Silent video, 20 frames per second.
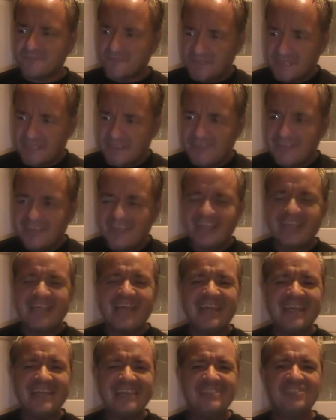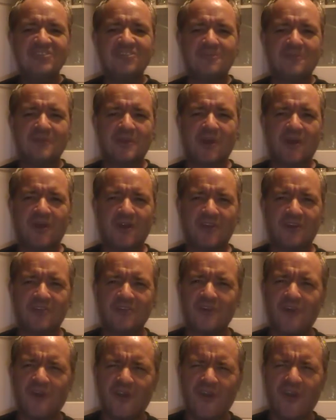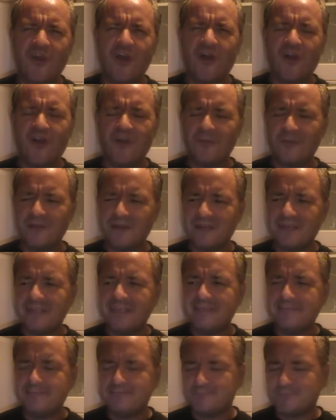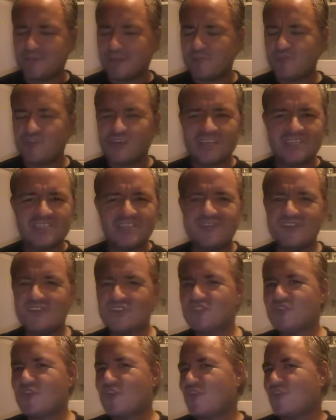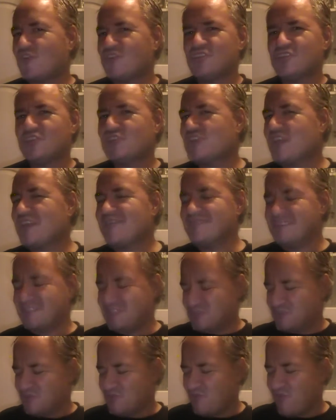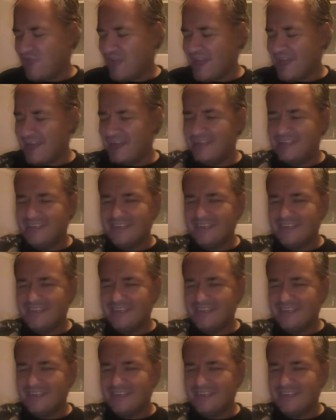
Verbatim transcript: Definitely getting a hint of banana, not a lot, but a hint. I'm trying to see if there's chocolate and cherries and all that.